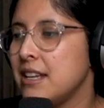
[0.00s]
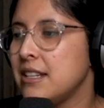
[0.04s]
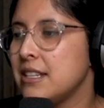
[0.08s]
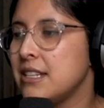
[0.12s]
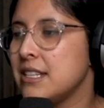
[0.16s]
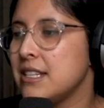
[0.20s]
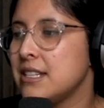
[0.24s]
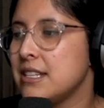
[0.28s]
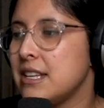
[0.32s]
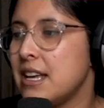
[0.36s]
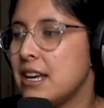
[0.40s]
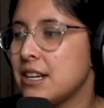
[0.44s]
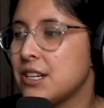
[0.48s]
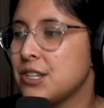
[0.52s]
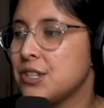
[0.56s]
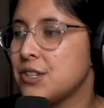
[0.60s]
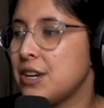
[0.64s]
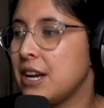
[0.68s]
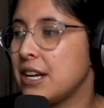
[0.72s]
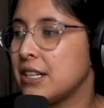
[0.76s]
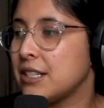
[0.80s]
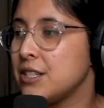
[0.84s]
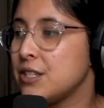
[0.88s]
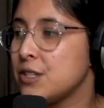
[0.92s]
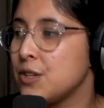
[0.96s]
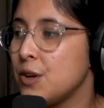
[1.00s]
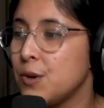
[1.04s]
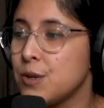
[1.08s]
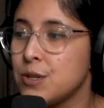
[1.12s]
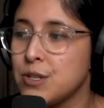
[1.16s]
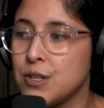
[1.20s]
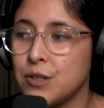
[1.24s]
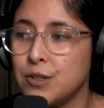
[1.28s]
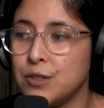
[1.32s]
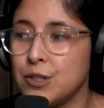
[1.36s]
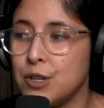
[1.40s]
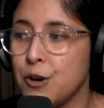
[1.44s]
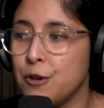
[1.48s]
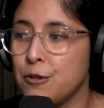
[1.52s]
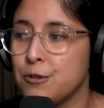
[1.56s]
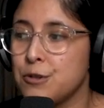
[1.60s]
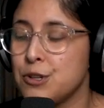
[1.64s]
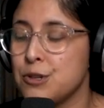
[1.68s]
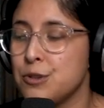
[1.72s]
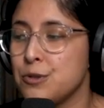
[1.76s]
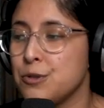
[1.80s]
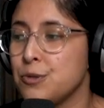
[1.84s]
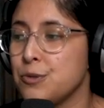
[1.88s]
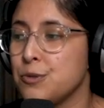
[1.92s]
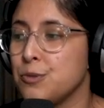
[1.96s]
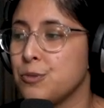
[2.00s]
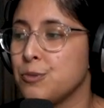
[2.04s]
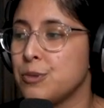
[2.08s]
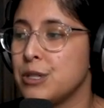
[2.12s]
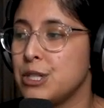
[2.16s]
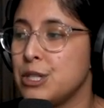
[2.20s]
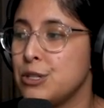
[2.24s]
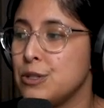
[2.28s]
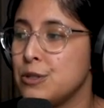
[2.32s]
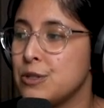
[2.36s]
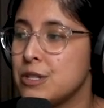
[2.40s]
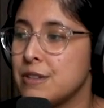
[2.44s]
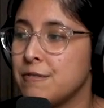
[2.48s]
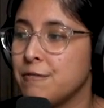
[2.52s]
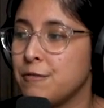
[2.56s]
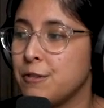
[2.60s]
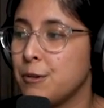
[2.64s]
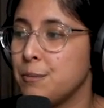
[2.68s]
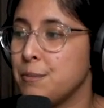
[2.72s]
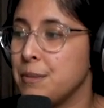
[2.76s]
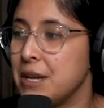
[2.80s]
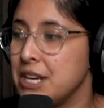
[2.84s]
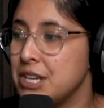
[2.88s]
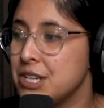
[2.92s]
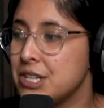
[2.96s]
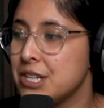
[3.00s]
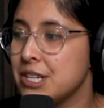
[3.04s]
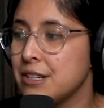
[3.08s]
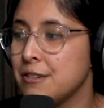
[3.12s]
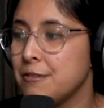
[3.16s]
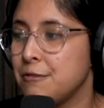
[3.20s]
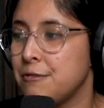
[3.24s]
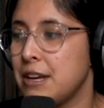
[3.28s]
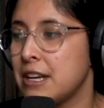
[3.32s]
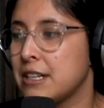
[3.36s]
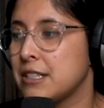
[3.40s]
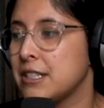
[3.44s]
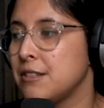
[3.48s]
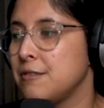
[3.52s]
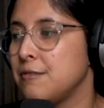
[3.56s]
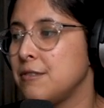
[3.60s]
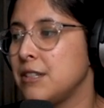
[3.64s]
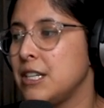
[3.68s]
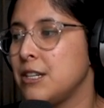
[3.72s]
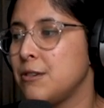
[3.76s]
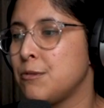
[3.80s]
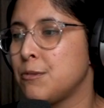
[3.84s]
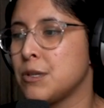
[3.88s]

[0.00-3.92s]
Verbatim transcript: This extract is also known to reduce inflammation effectively,